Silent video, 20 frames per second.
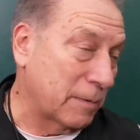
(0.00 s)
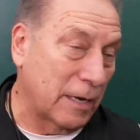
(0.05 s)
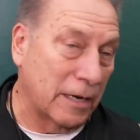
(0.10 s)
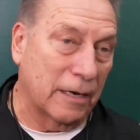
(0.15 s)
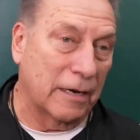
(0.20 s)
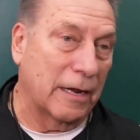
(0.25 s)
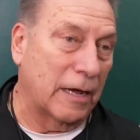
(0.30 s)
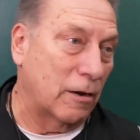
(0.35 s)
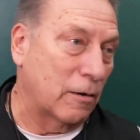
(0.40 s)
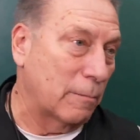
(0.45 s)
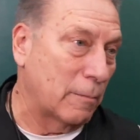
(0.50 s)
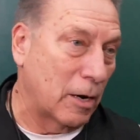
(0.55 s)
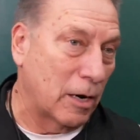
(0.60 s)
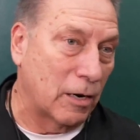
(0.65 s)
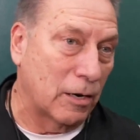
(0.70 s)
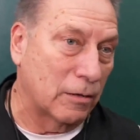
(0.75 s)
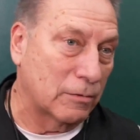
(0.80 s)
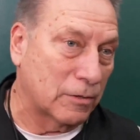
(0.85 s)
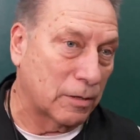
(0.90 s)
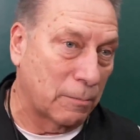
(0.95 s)
today
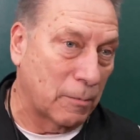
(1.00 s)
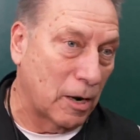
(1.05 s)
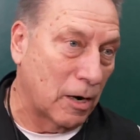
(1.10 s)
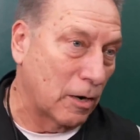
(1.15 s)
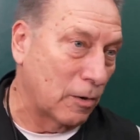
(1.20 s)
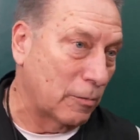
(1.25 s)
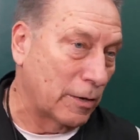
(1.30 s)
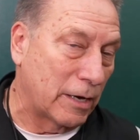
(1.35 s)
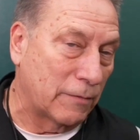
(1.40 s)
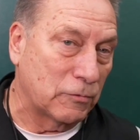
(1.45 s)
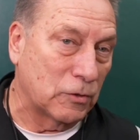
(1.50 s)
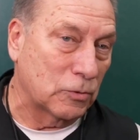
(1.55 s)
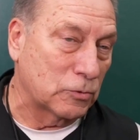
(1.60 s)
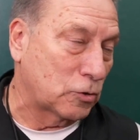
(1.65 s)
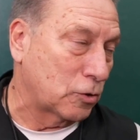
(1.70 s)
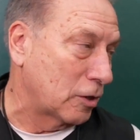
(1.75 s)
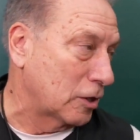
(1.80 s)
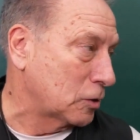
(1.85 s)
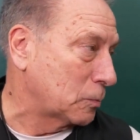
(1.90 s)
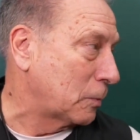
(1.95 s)
or tomorrow we have no
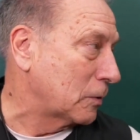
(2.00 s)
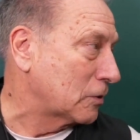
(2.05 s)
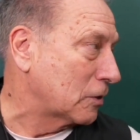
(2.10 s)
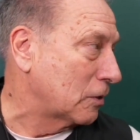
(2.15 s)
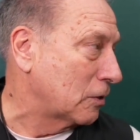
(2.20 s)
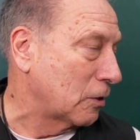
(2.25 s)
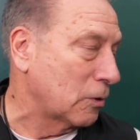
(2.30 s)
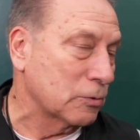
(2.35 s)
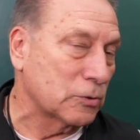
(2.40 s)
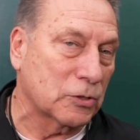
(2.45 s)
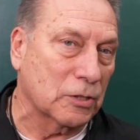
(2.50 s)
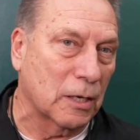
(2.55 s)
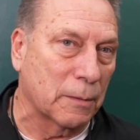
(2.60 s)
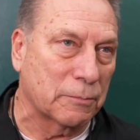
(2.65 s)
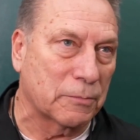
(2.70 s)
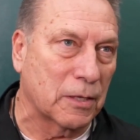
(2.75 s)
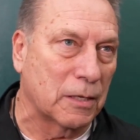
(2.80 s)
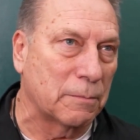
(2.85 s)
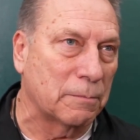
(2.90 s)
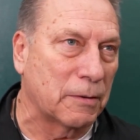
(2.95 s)
choice but to know
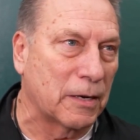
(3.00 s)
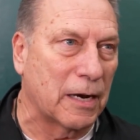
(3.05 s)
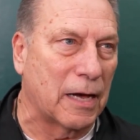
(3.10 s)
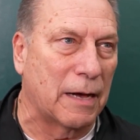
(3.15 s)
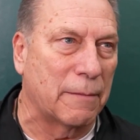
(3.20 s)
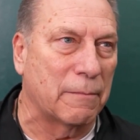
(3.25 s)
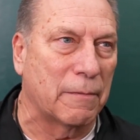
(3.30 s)
something. But I'm